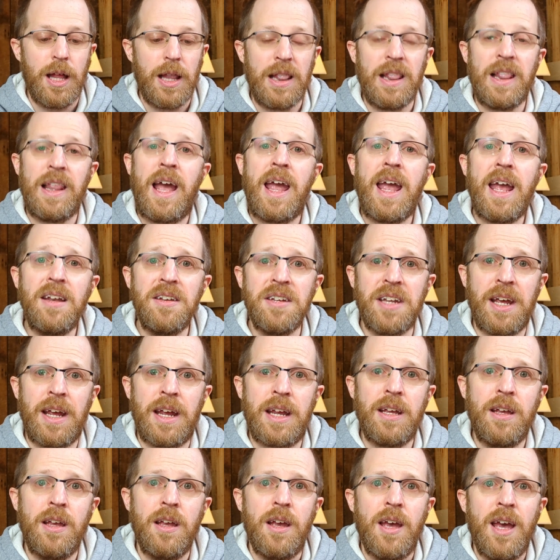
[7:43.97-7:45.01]

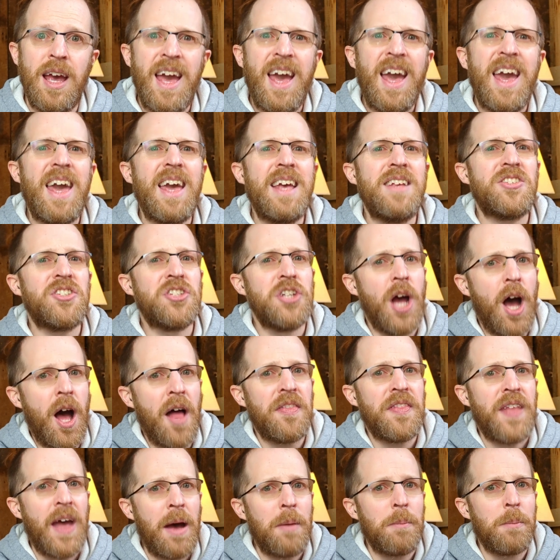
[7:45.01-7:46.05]
Landing is
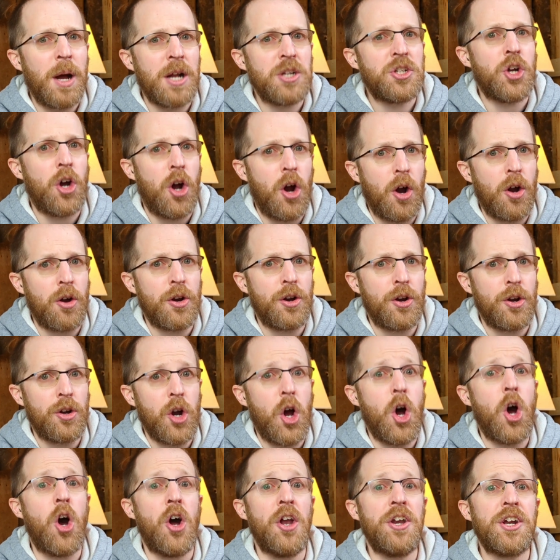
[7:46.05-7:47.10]
not that much harder
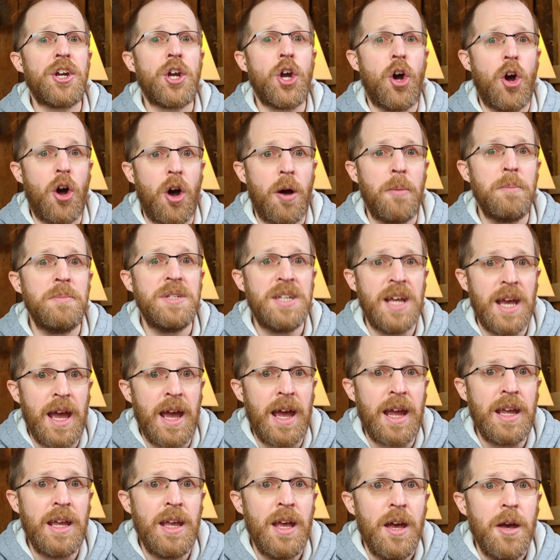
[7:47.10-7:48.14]
on a calm
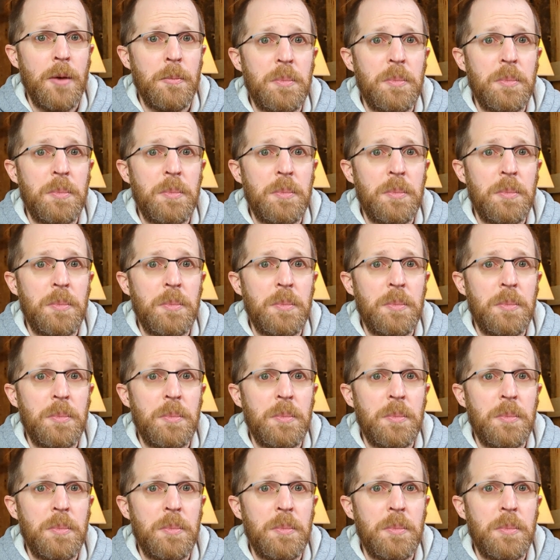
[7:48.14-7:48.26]
day,